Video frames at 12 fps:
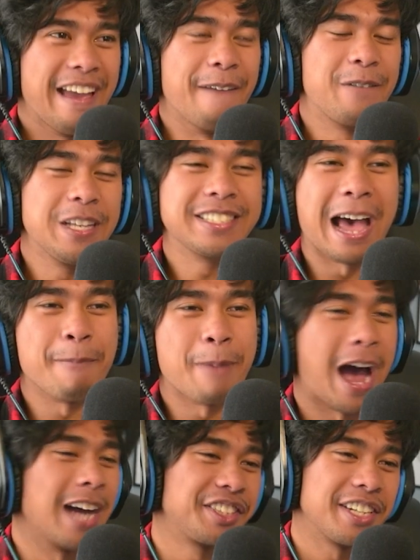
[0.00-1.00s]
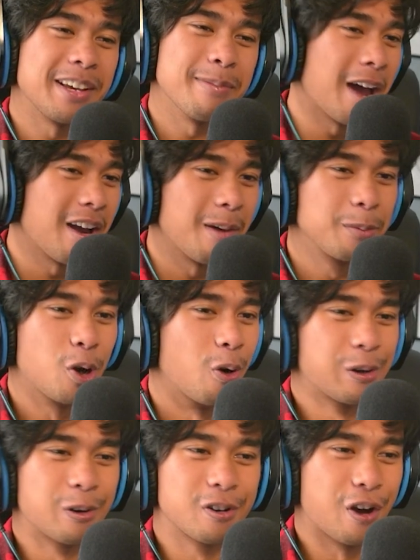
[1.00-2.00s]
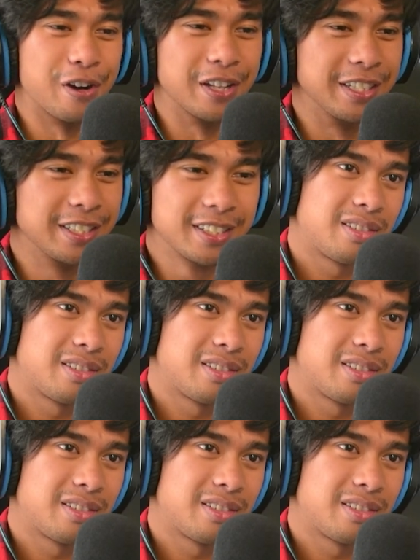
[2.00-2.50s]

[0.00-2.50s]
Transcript: If he's that passionate about it, I'm going regardless.